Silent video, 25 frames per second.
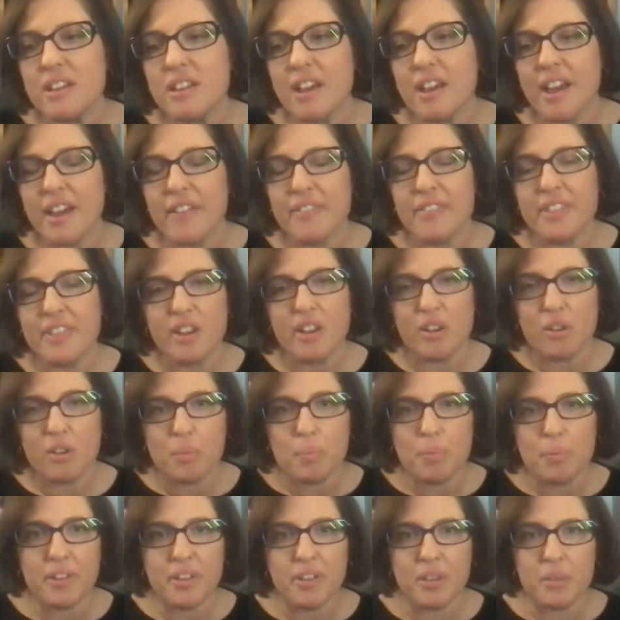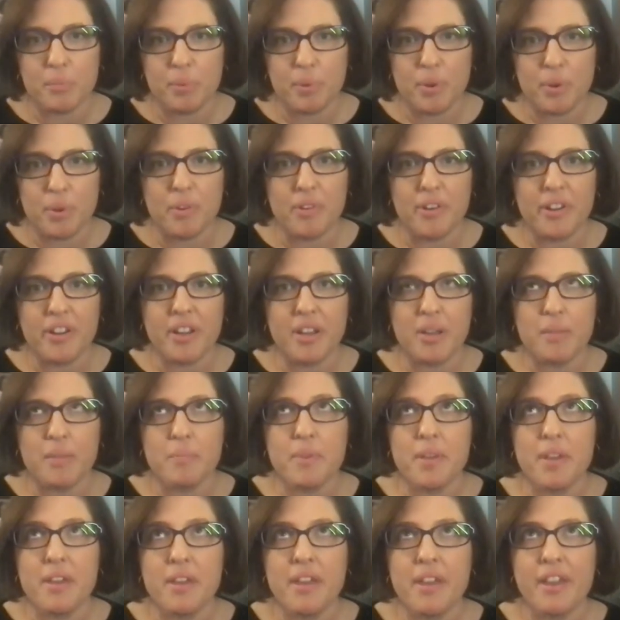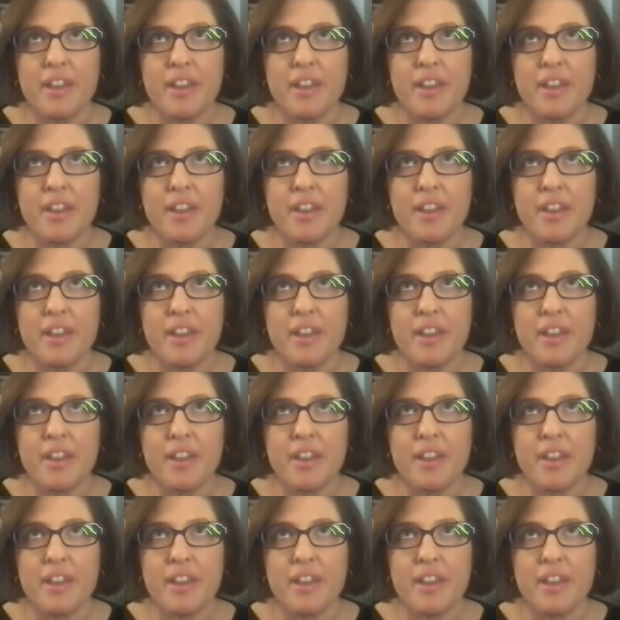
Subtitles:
and the Aeroplan program